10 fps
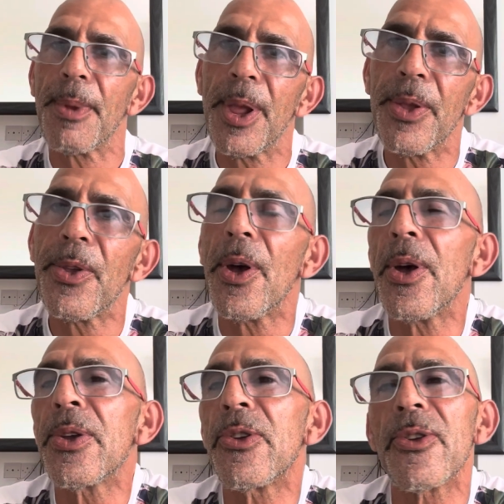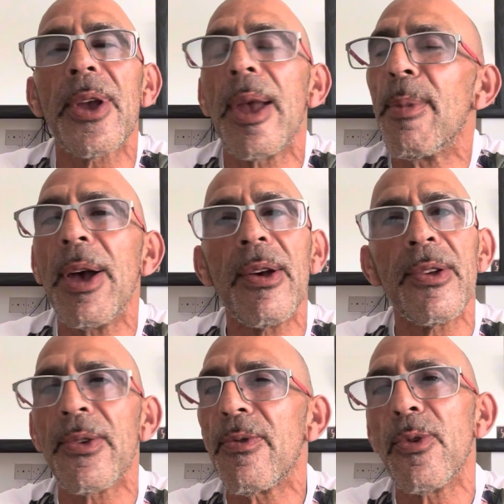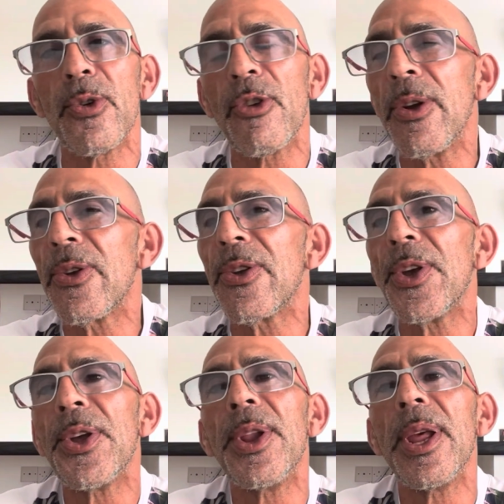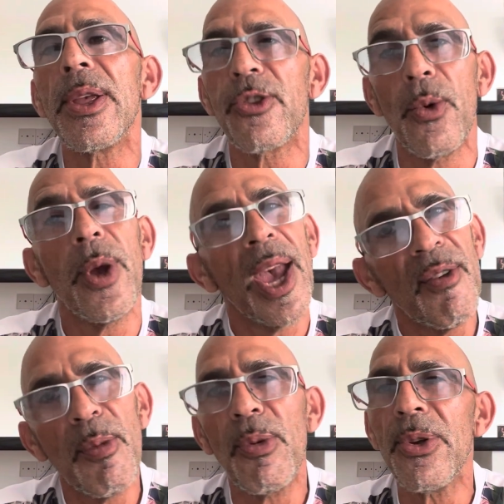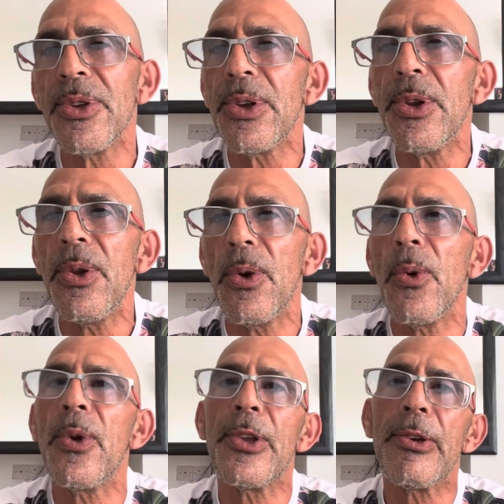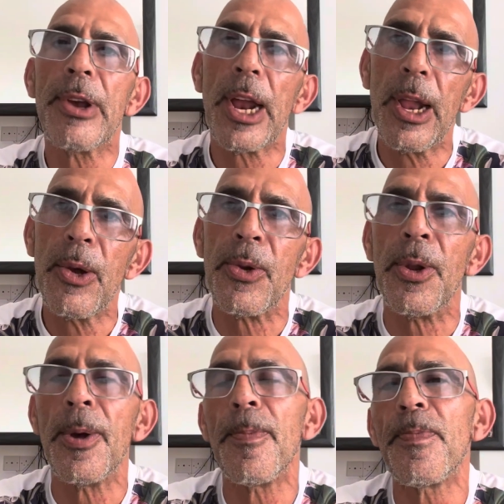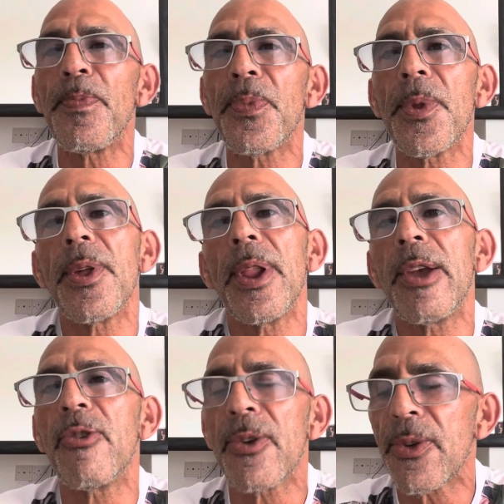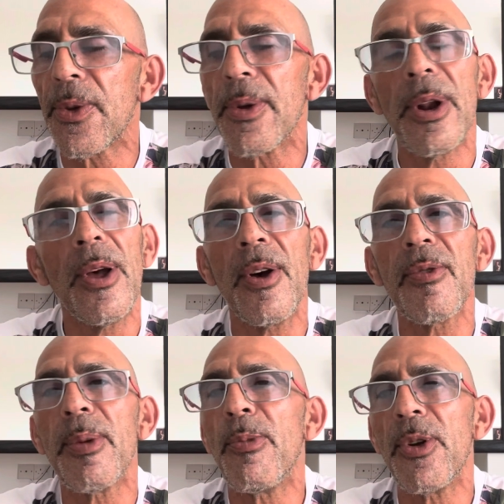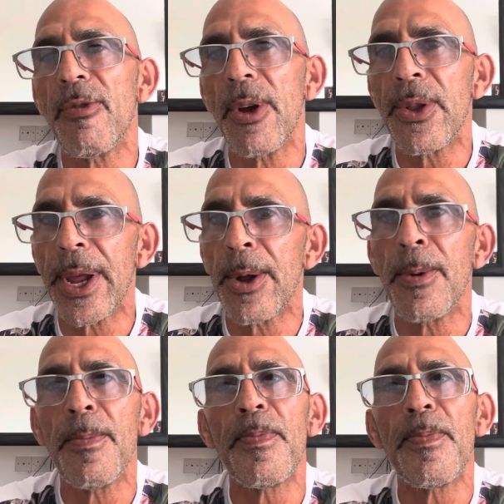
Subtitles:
And I just came out for a joke saying, do we have a president or is it a clone? They just laughed and put the phone down.